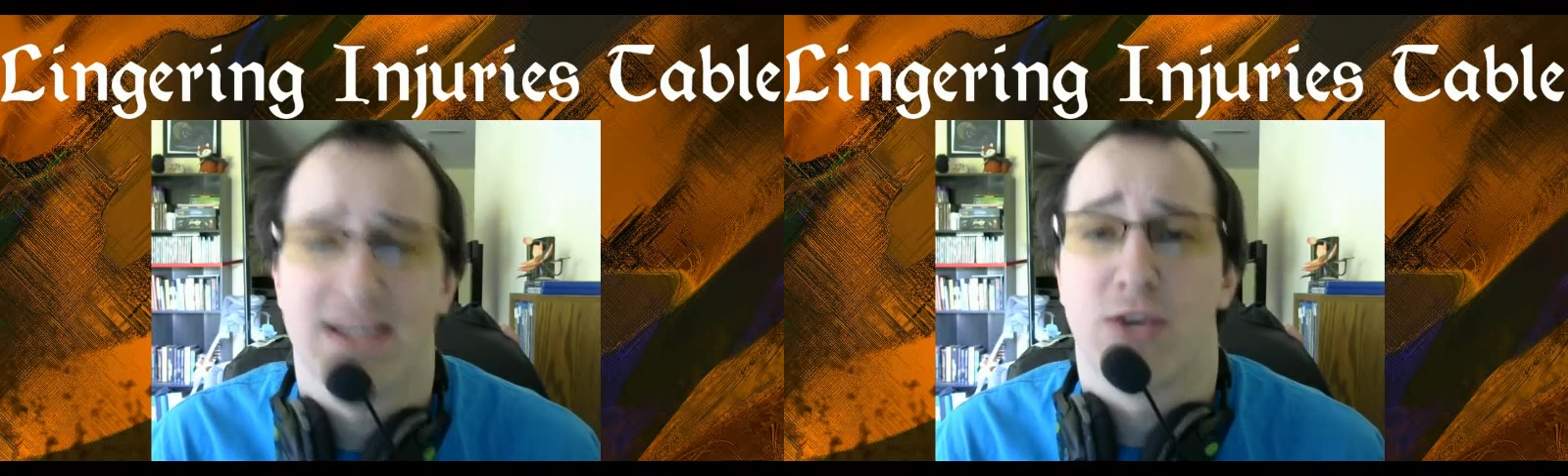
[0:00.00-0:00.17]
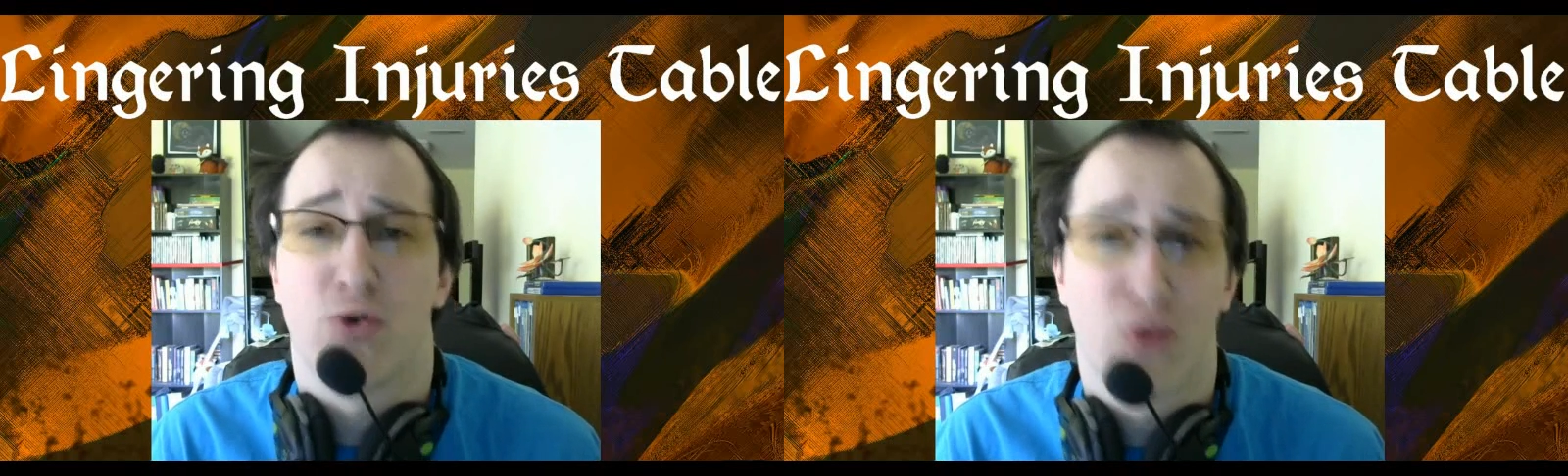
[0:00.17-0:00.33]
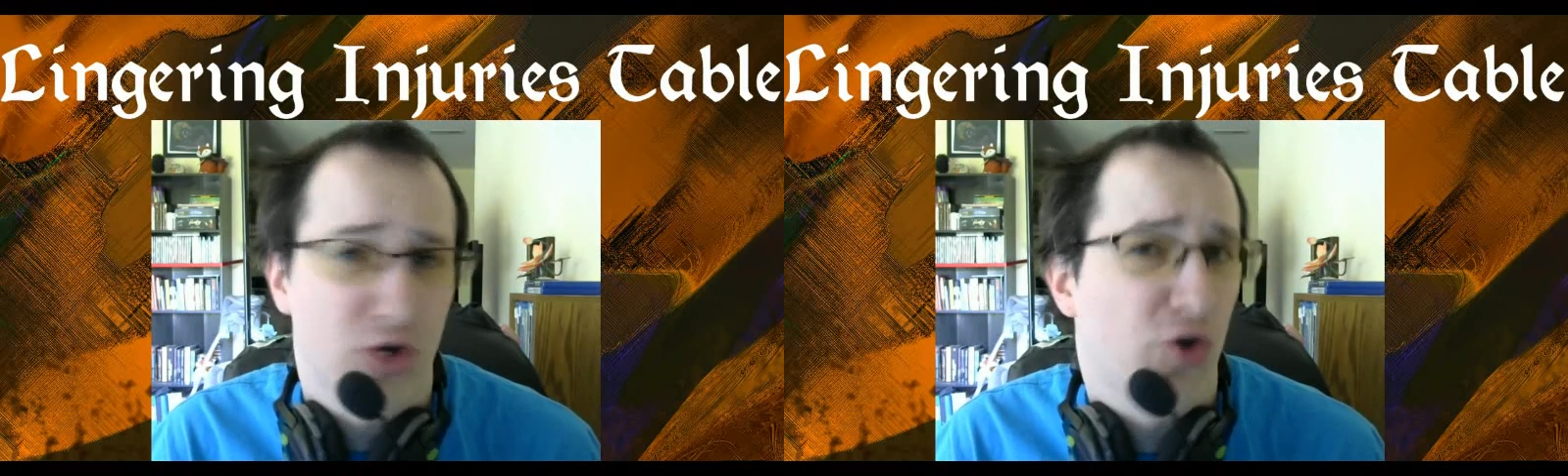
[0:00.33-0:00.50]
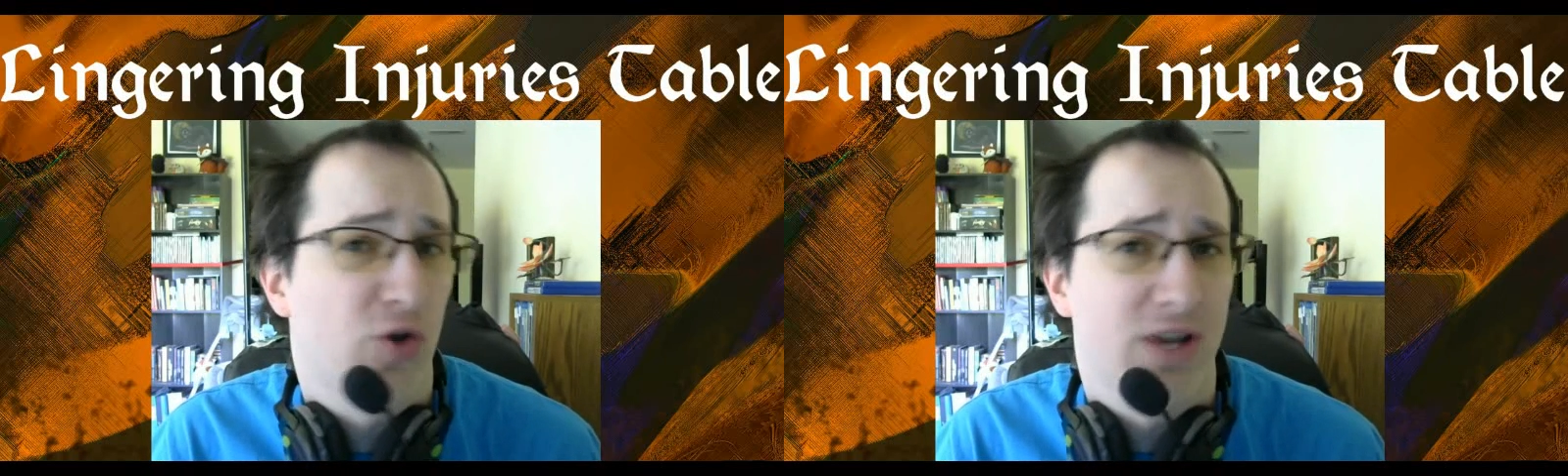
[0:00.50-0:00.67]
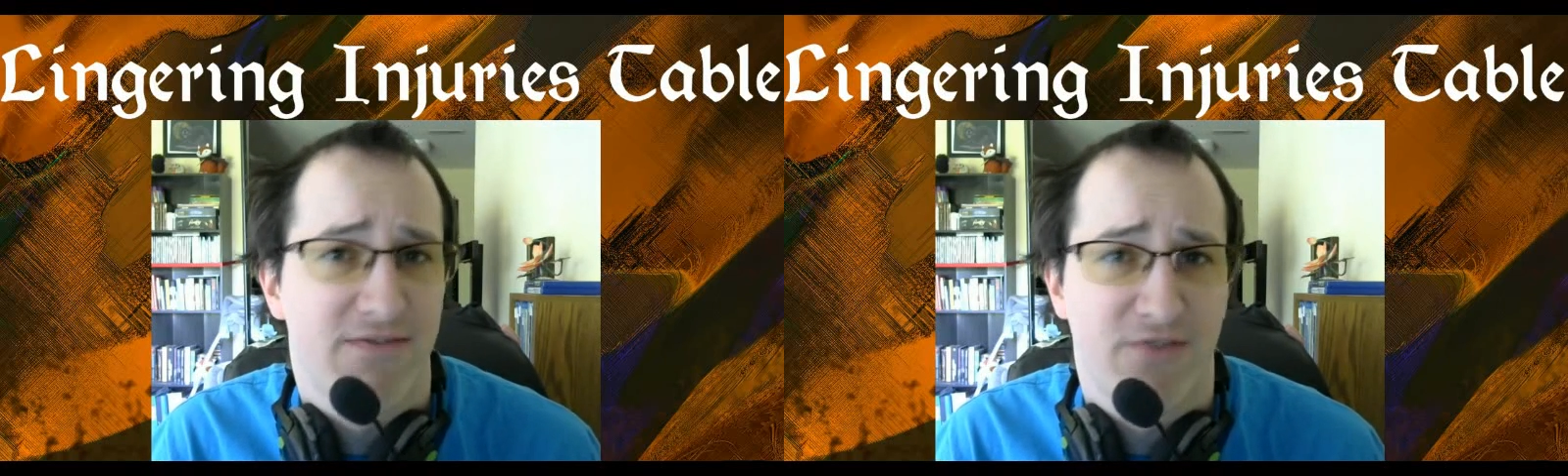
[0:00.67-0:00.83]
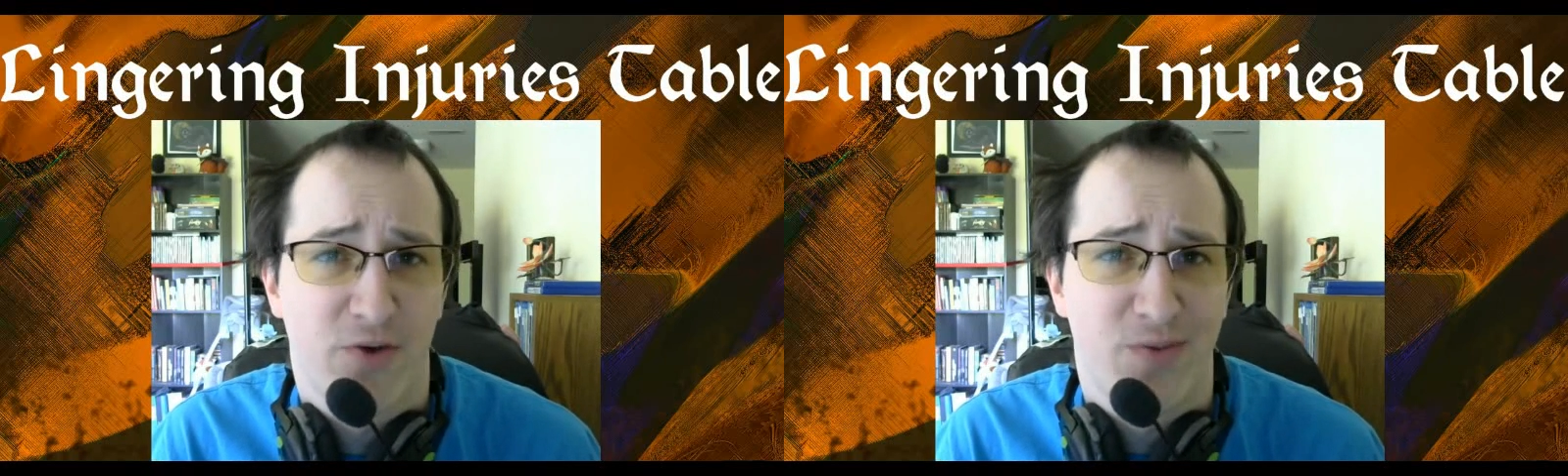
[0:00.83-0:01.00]
a critical
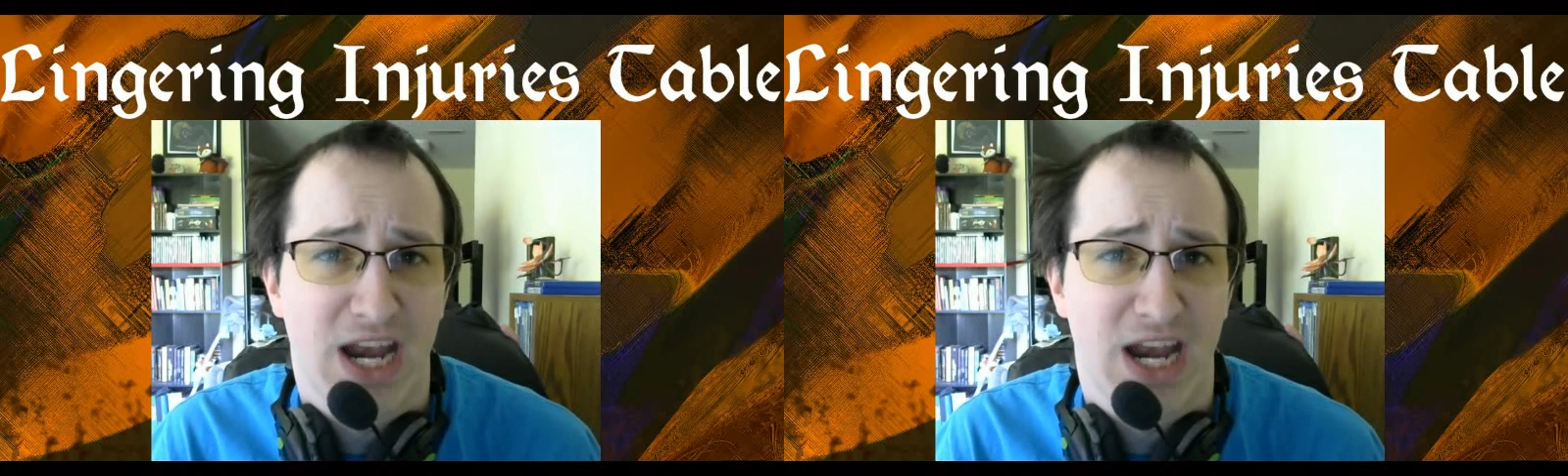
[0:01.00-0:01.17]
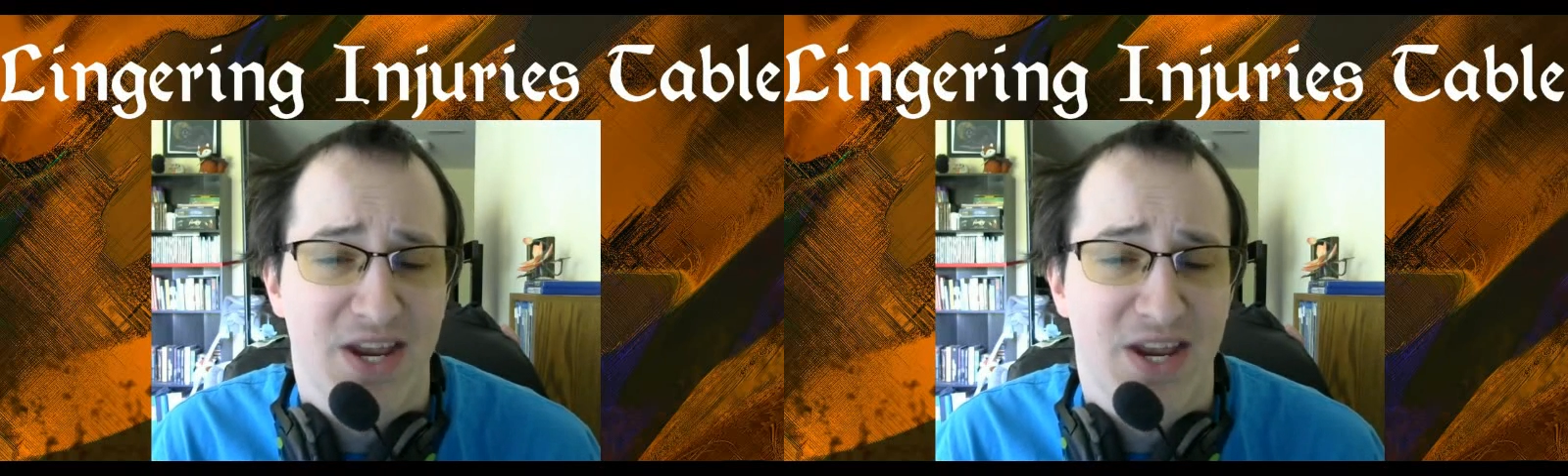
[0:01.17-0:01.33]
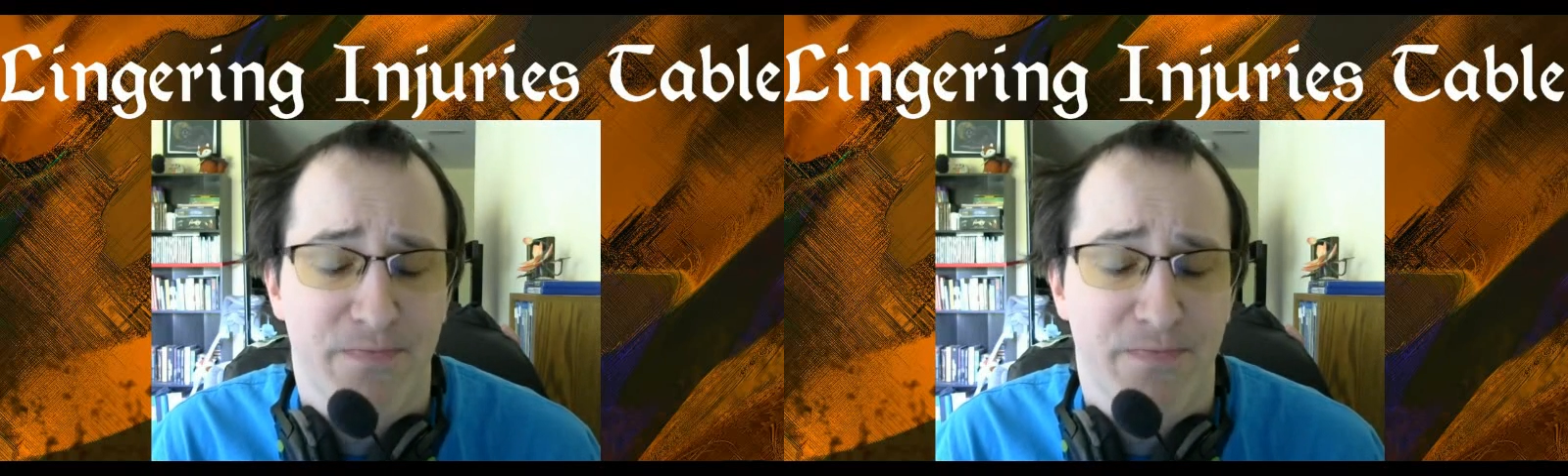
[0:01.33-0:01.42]
hit from an enemy,